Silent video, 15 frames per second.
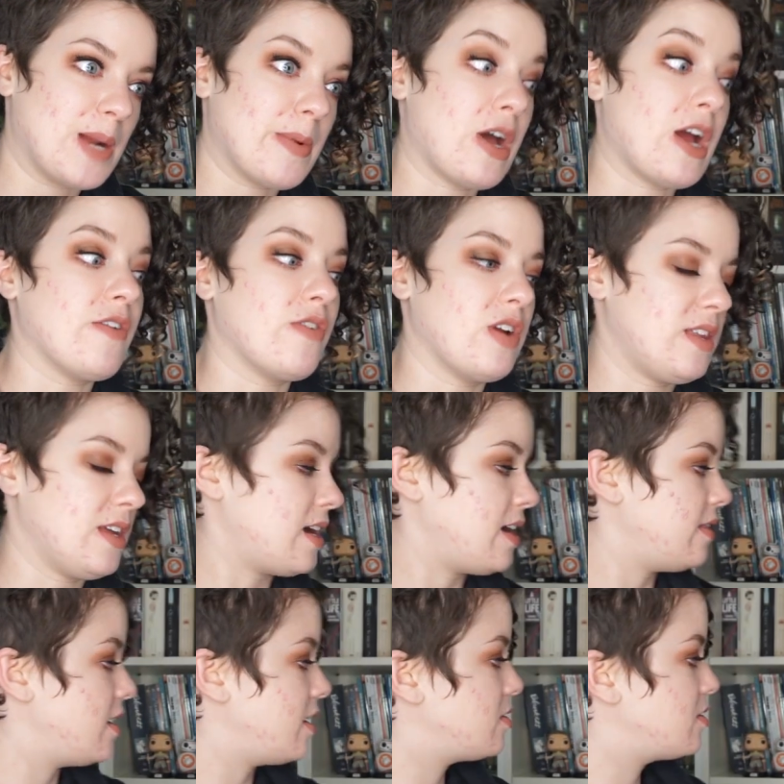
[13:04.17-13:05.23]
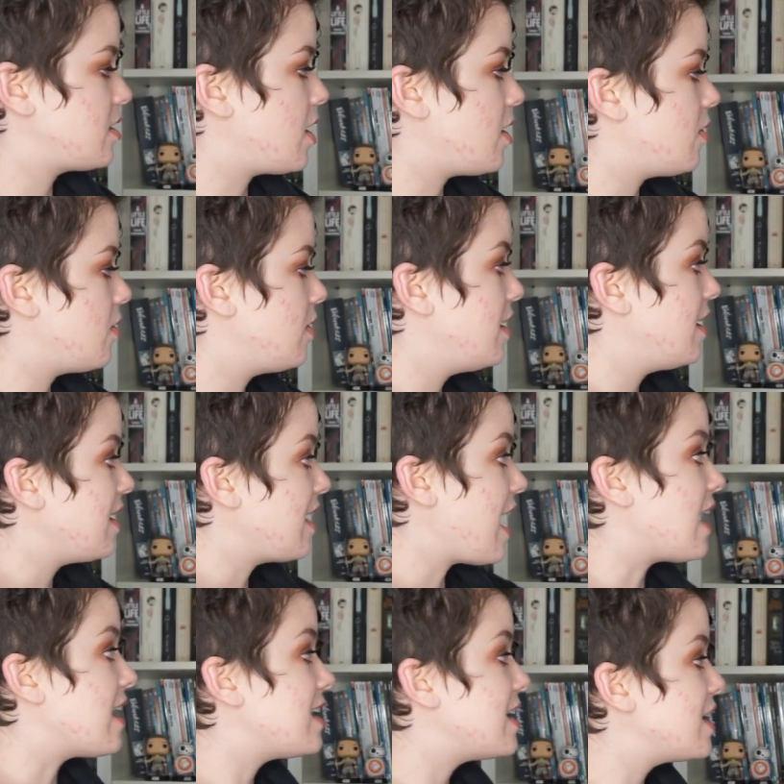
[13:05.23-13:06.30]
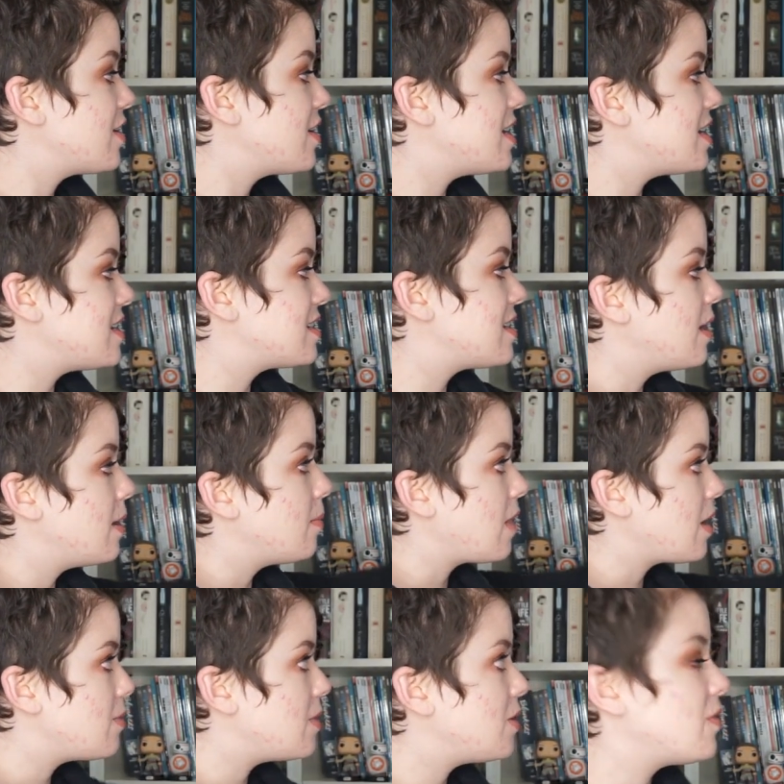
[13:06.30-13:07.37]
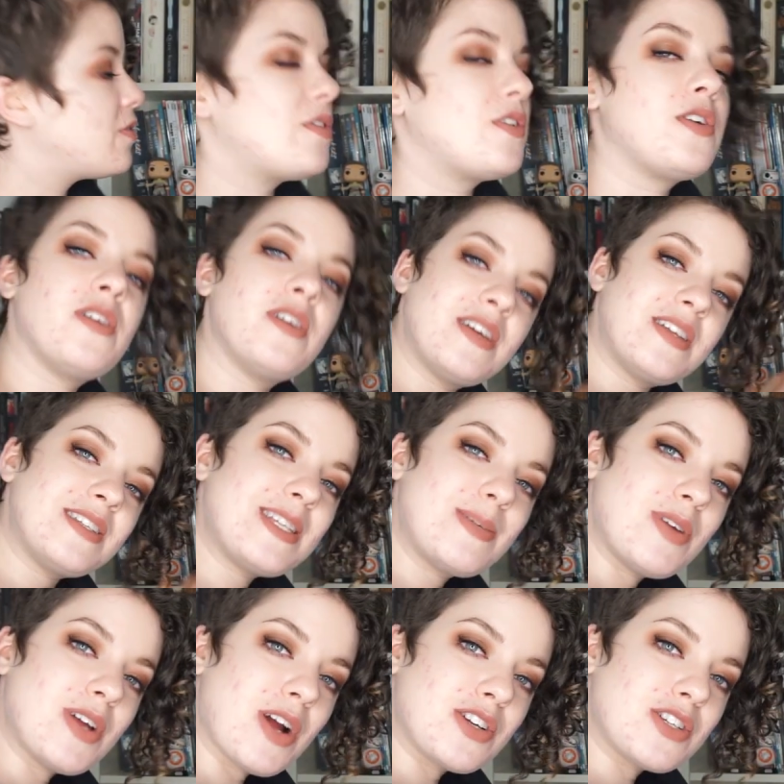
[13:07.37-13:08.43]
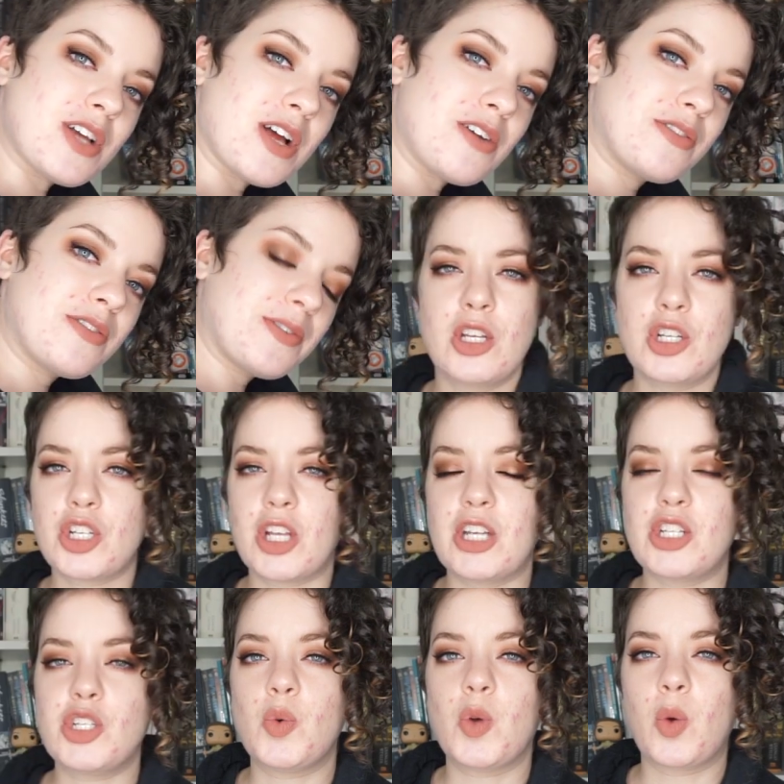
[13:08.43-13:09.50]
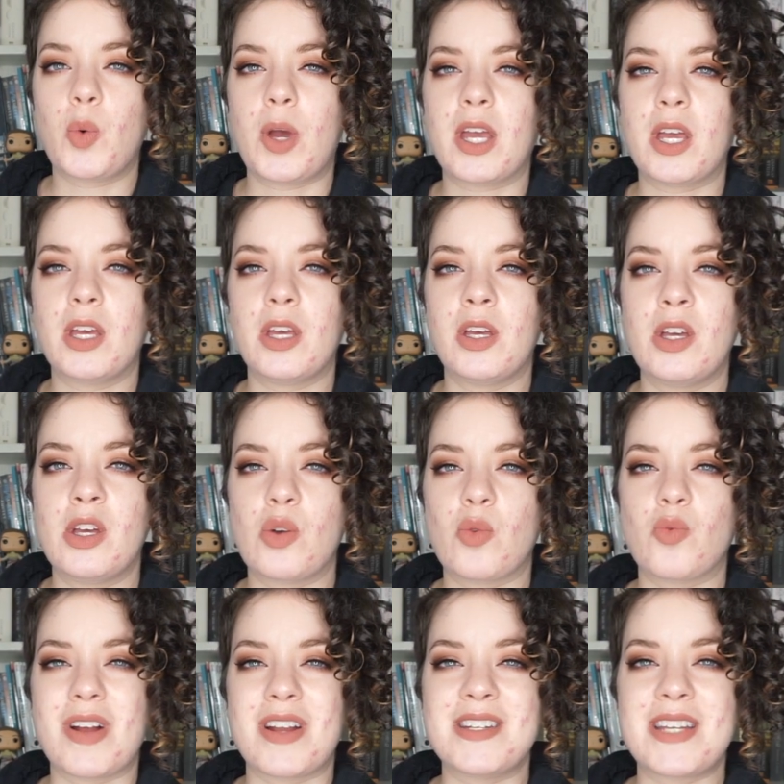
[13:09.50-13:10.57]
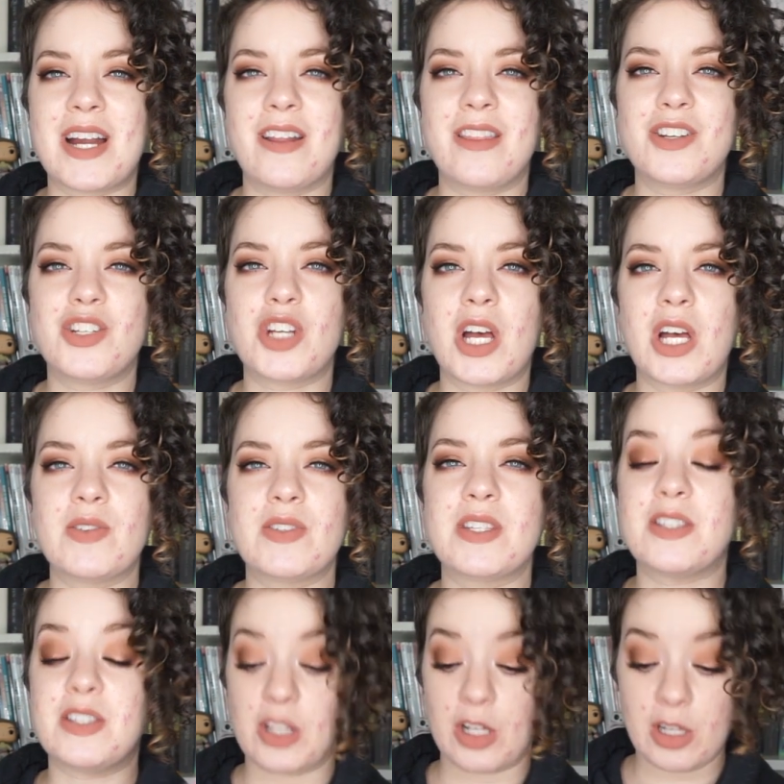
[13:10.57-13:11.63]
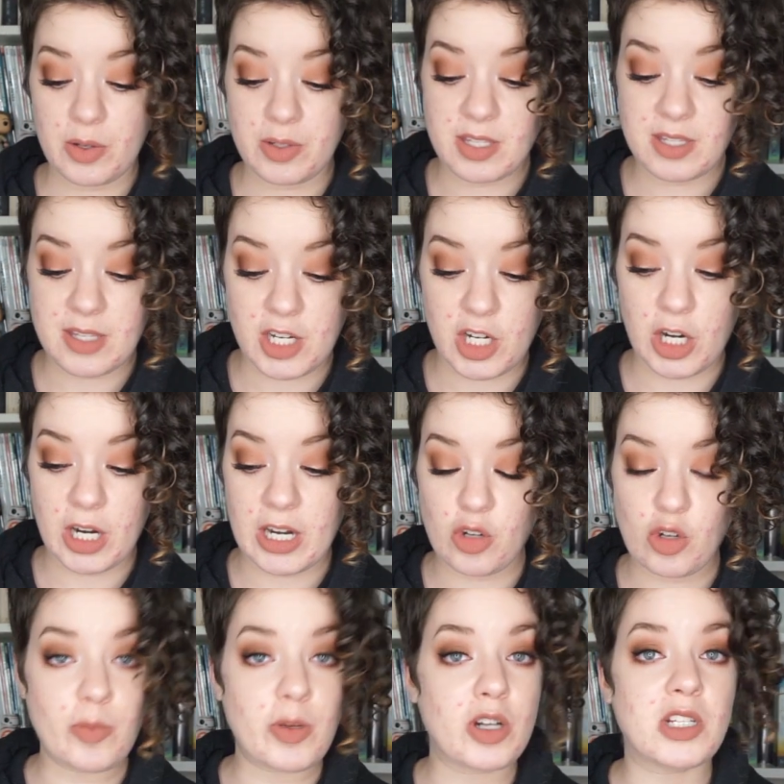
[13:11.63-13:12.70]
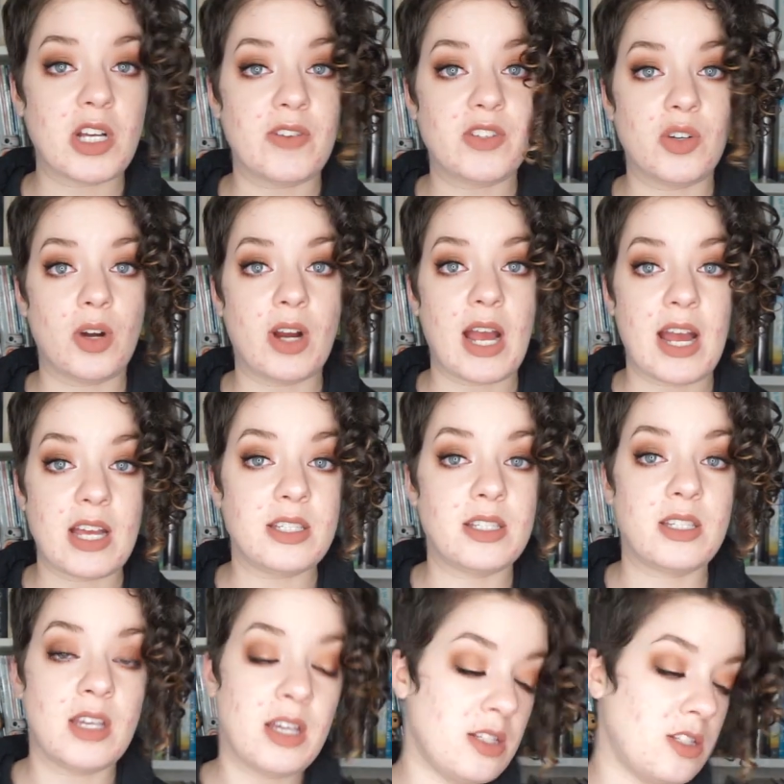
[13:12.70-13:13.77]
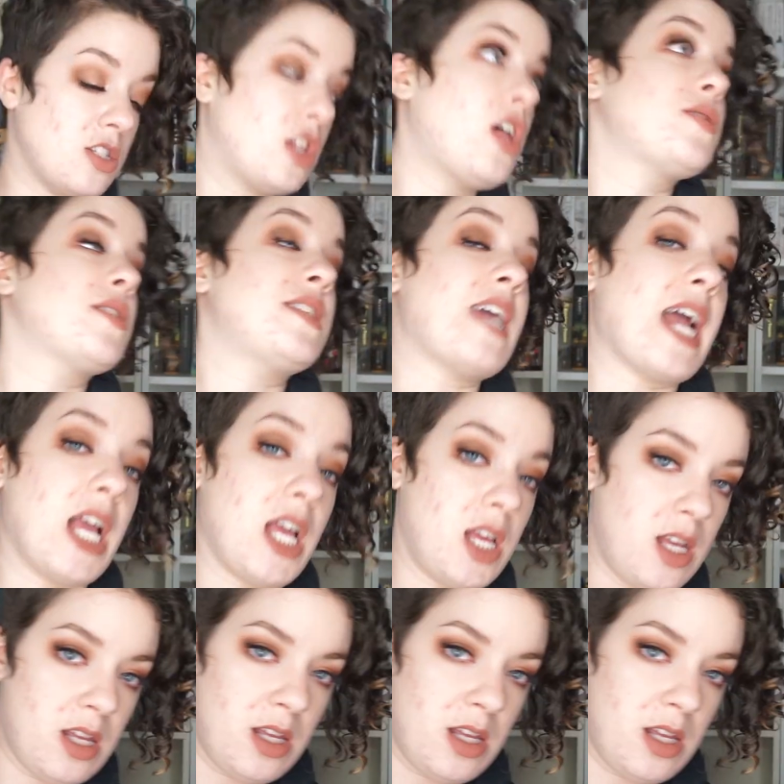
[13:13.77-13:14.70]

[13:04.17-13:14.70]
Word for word: about everything on there. So yeah, here is my beautiful TBR shelf. Shall I do a quick rundown of the shelves? This is the closest thing you're getting to a bookshelf tour, guys. It's the closest thing.